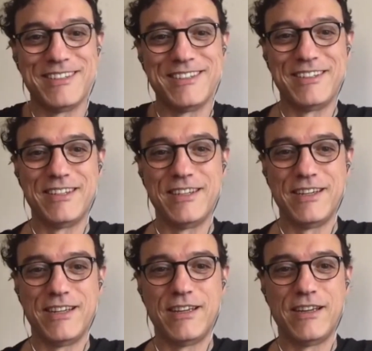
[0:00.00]

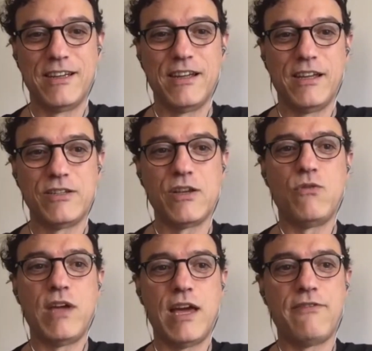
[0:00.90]
Mm-hmm. So
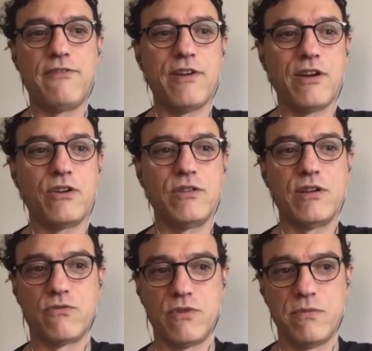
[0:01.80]
we have very good
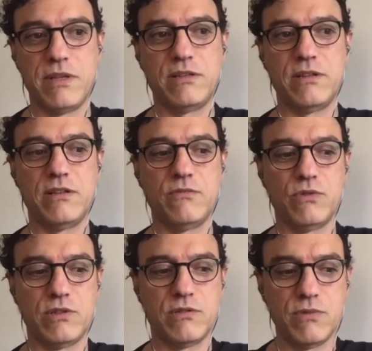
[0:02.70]
agreement, and it
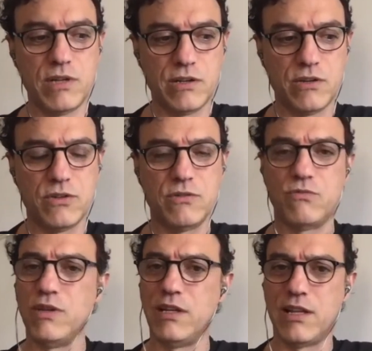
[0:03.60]
was really good,
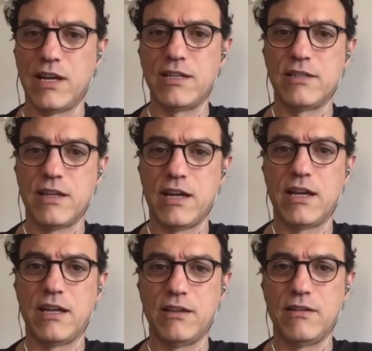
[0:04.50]
really nice.
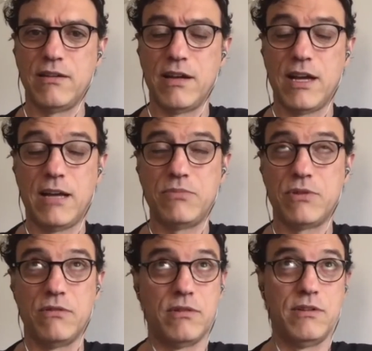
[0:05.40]
I
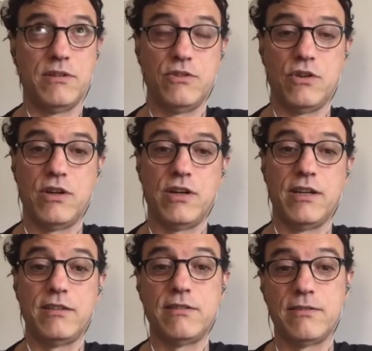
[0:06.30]
absolutely enjoy it.